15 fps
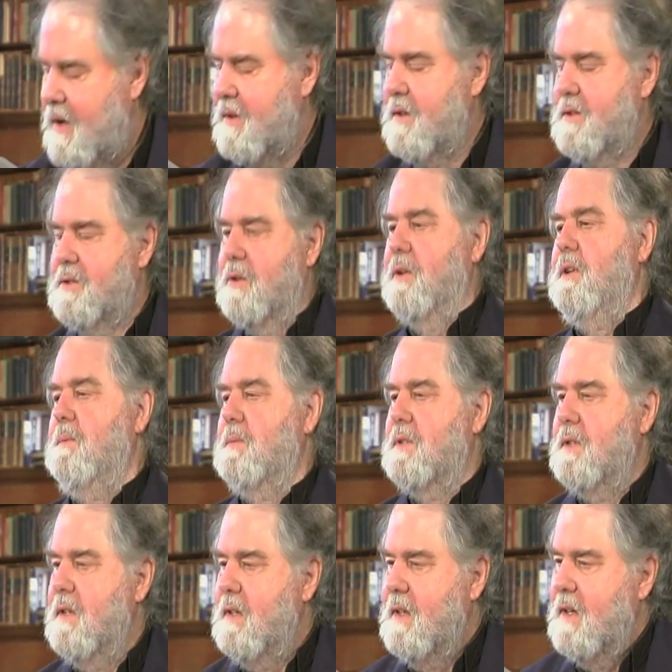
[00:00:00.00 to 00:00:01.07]

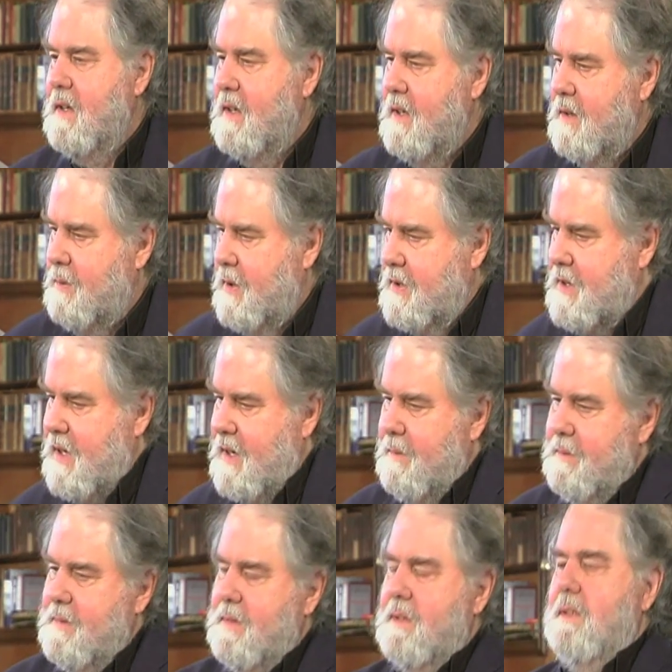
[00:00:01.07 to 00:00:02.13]
dreams. One
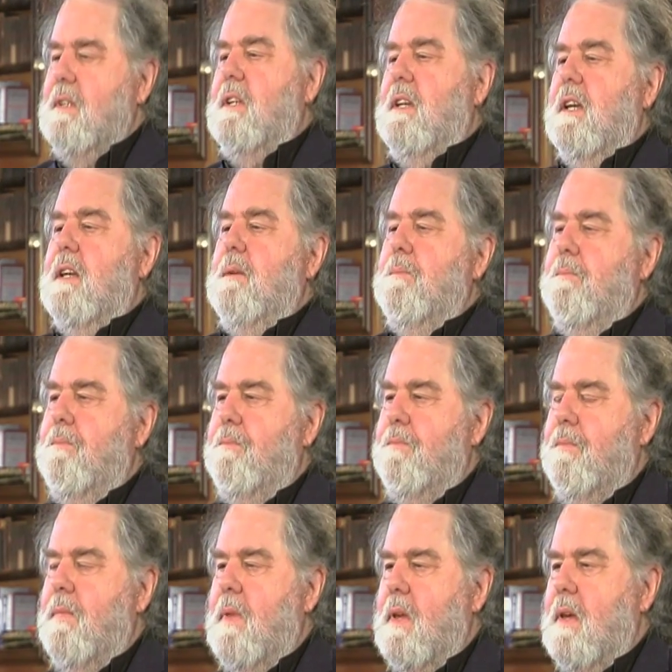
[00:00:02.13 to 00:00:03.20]
time he came,
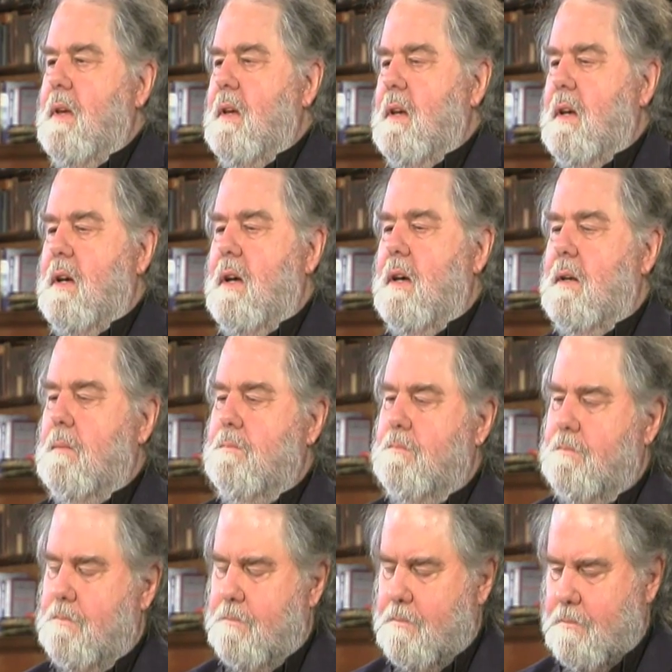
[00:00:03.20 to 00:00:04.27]
and
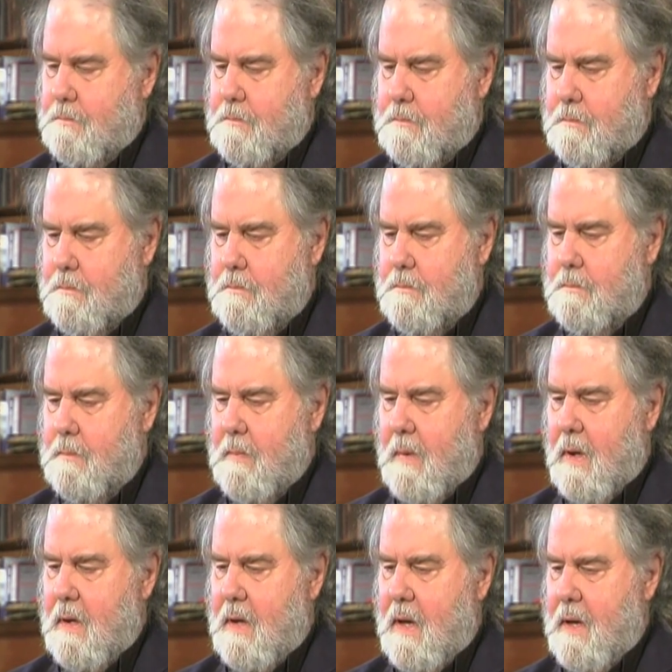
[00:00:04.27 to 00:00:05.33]

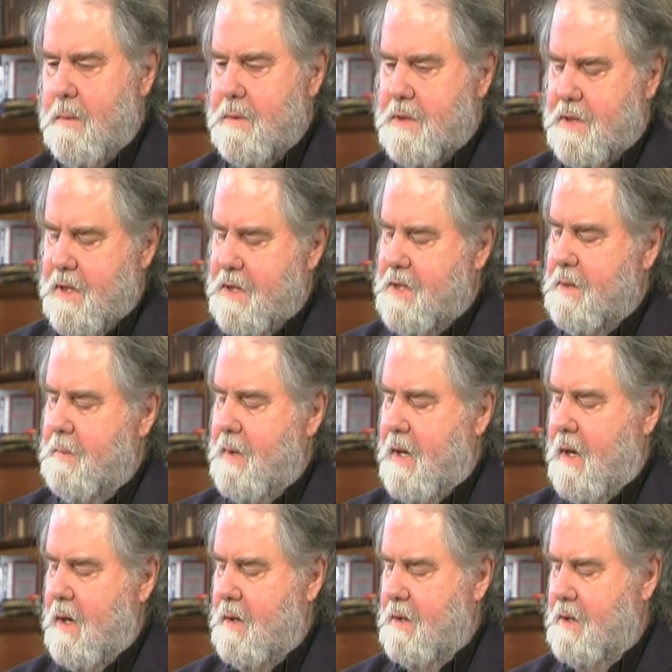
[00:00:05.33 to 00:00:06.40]
he was teaching me
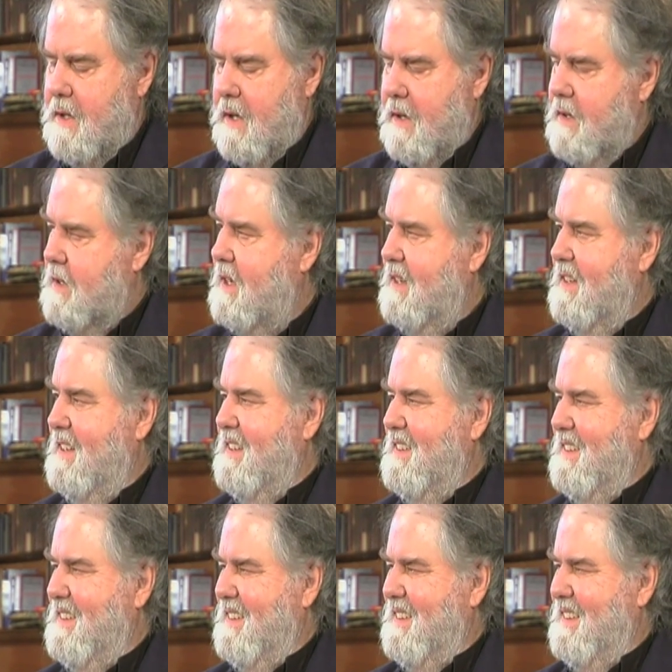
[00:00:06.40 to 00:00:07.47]
how to take
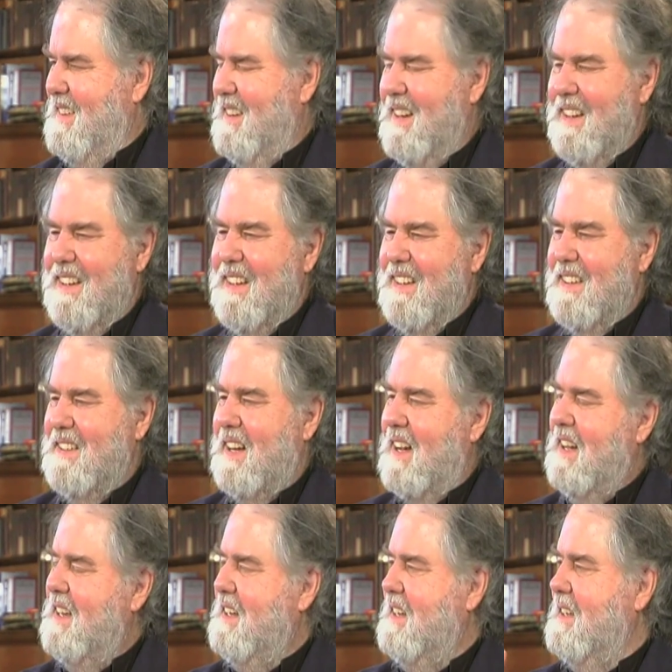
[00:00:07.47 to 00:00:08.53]

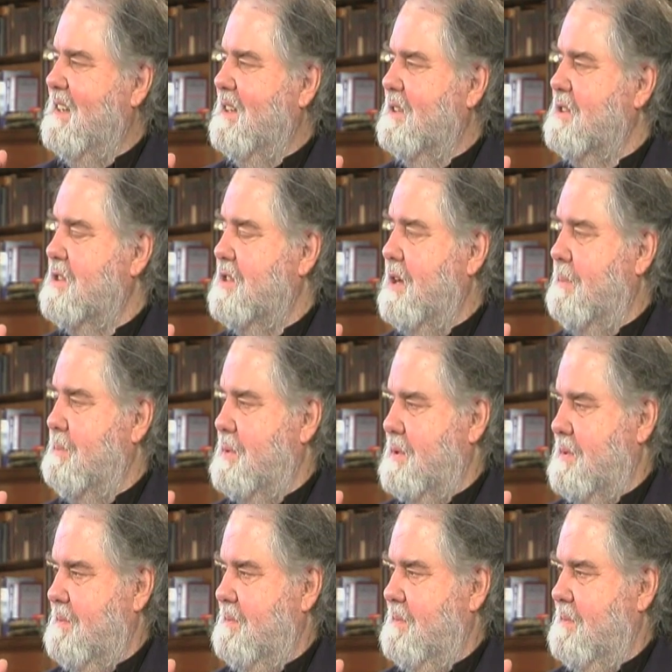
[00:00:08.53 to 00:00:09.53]
tiny little sips.